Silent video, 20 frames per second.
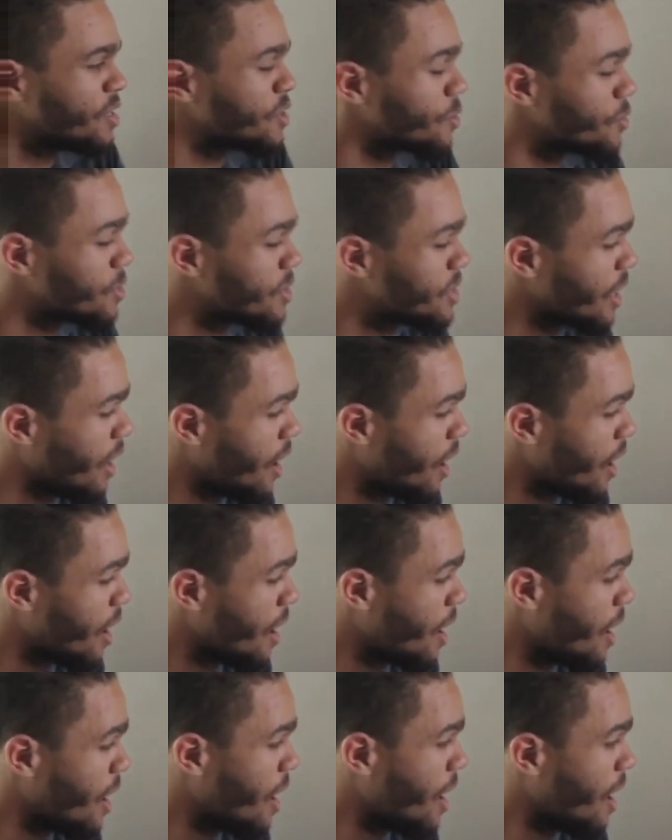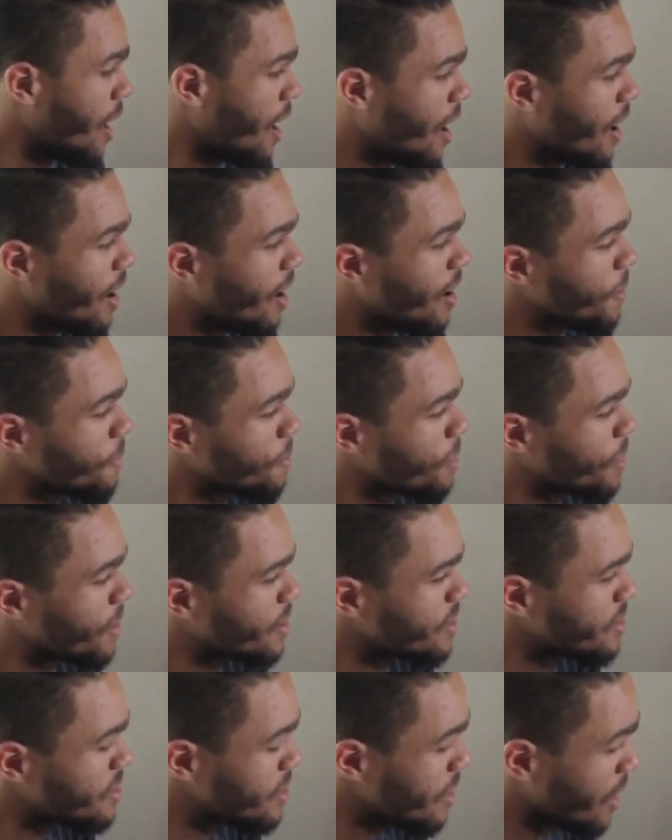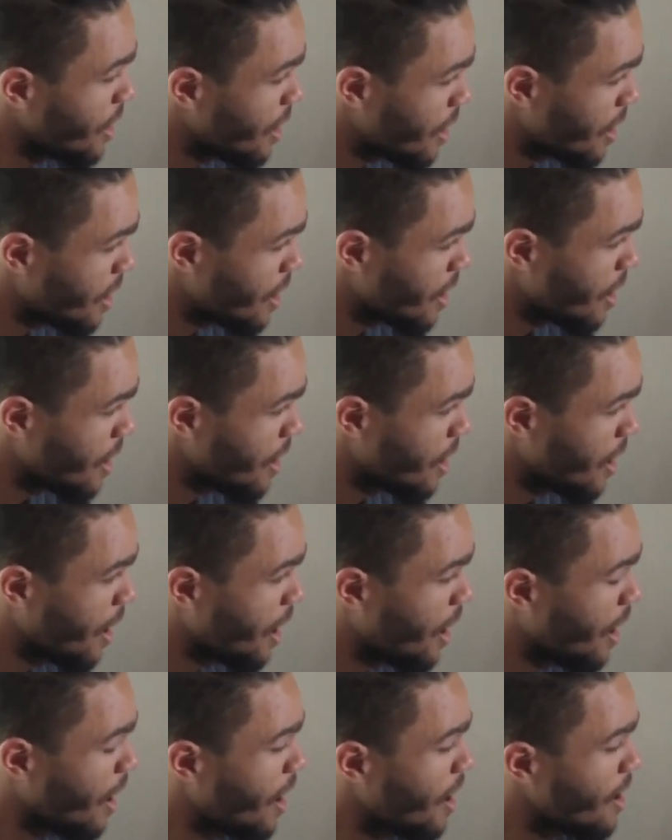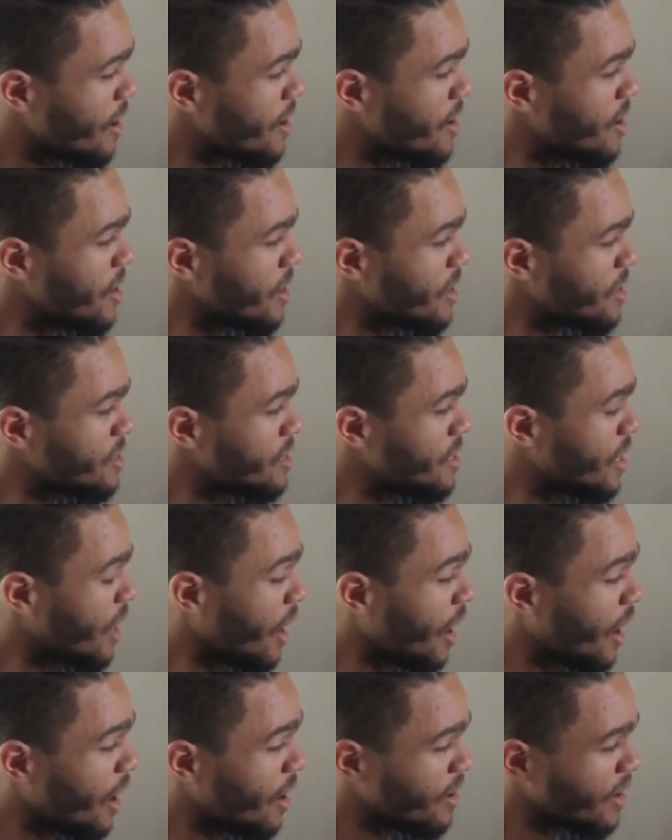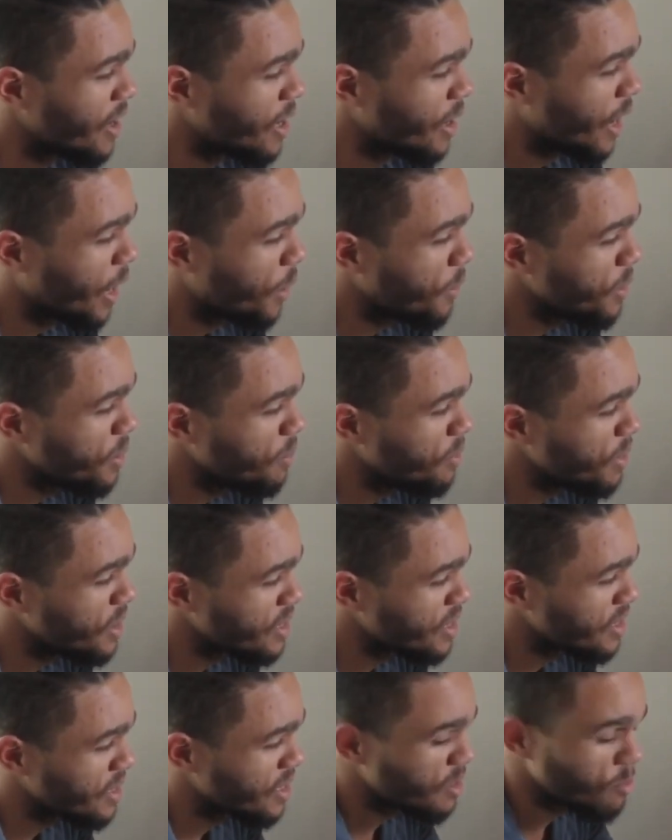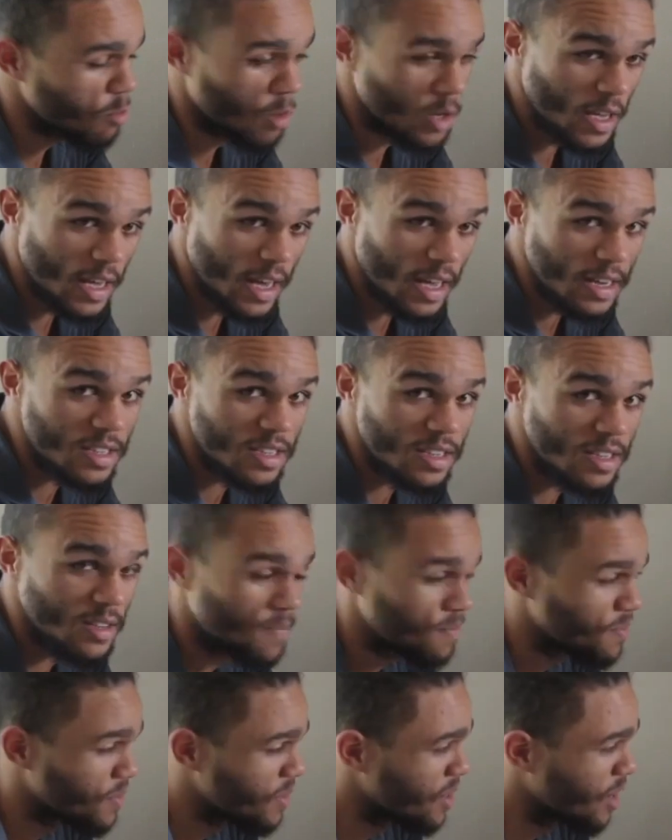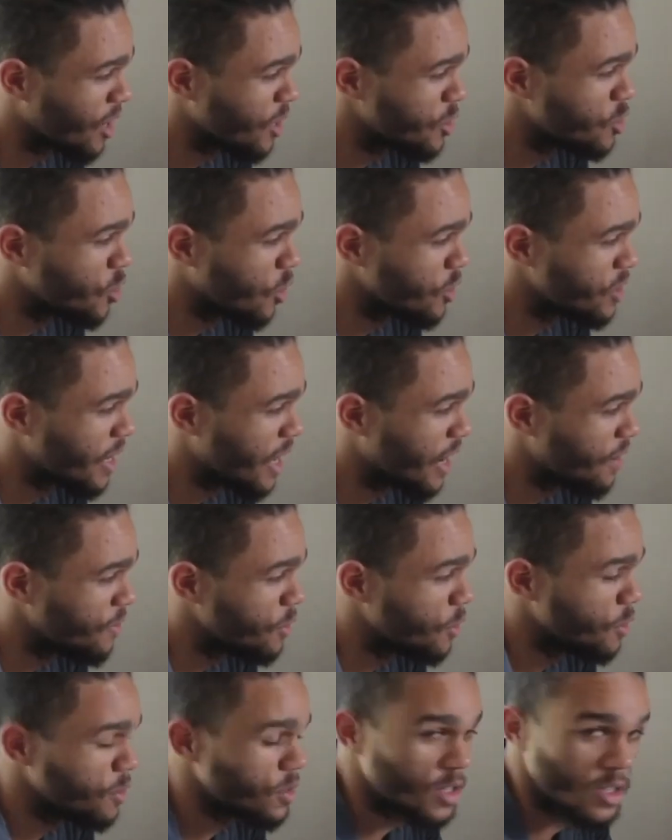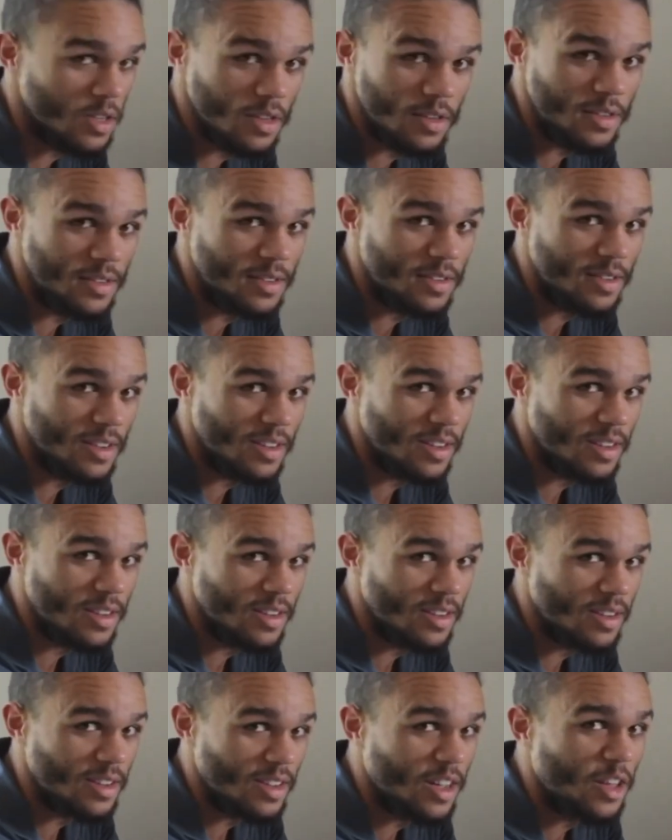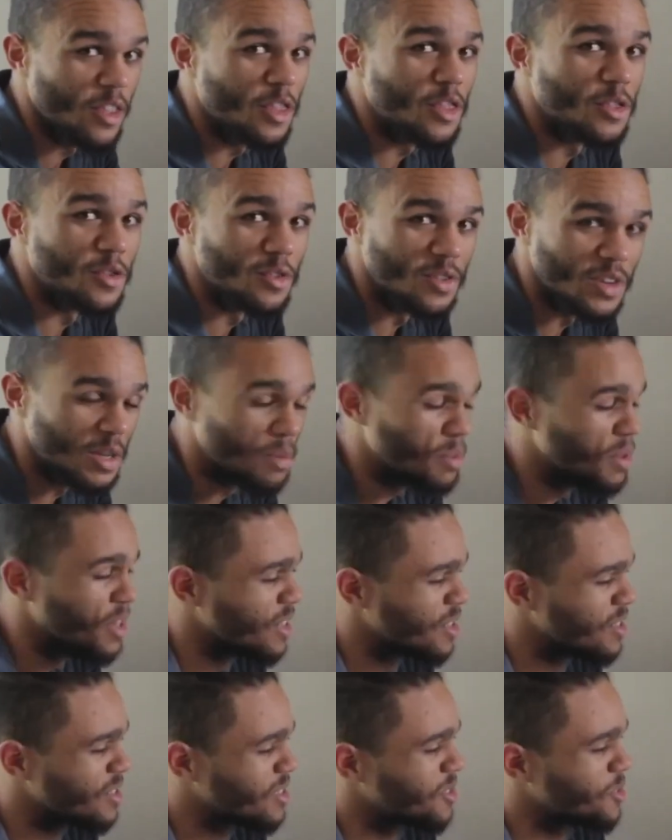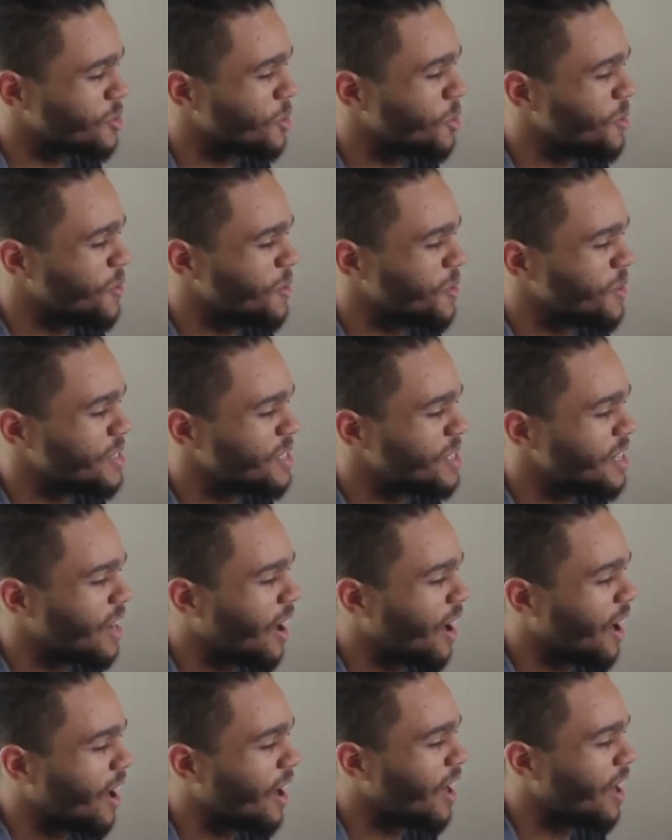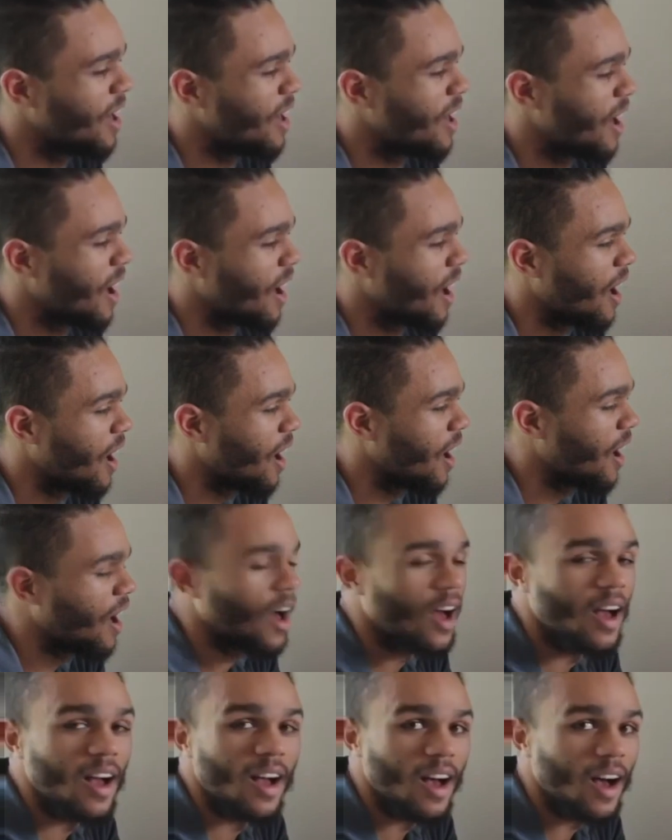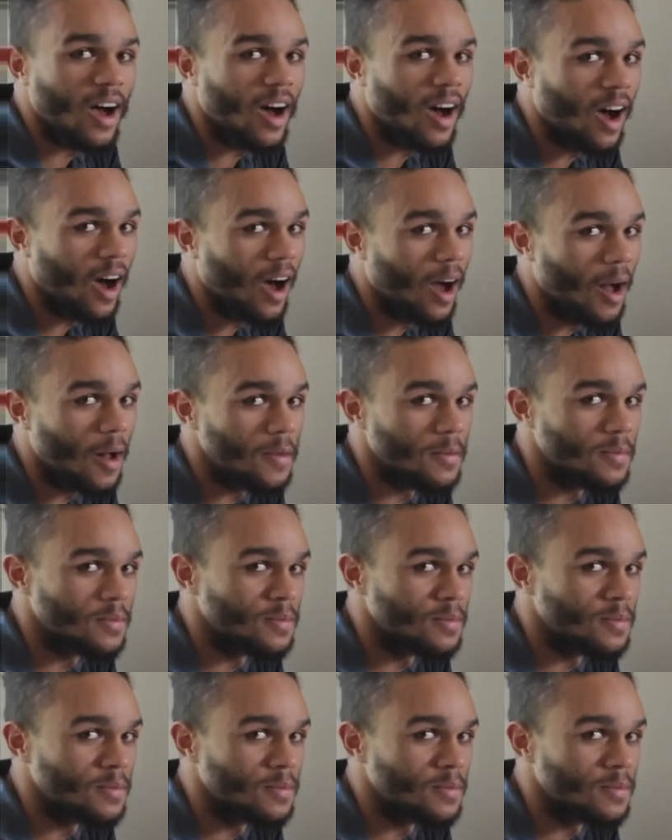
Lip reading: So ta, ah, ta, ah, ta. And how many beats does this one get? A dotted half note? 3 beats. So ta, ah, ah.